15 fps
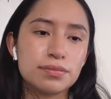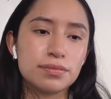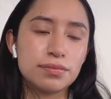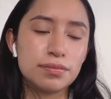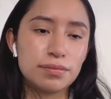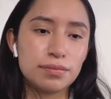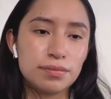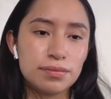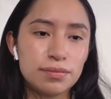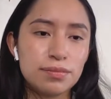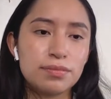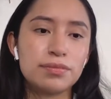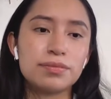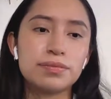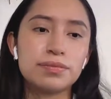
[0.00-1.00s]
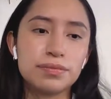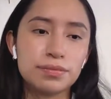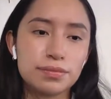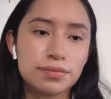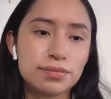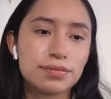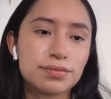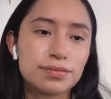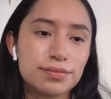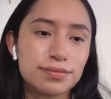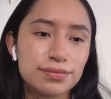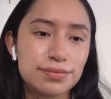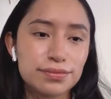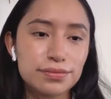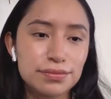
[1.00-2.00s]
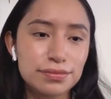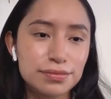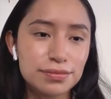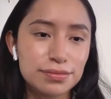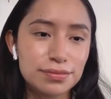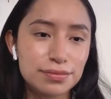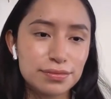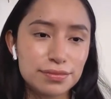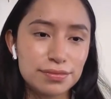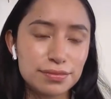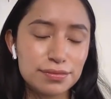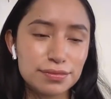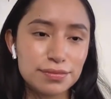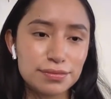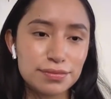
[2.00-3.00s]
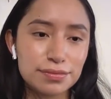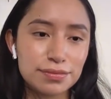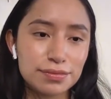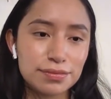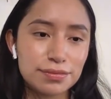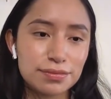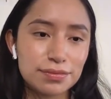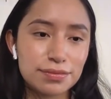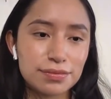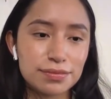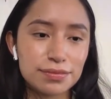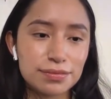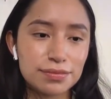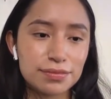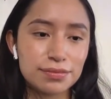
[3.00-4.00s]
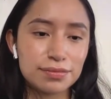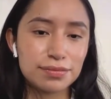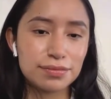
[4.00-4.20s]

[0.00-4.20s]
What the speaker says: (silent)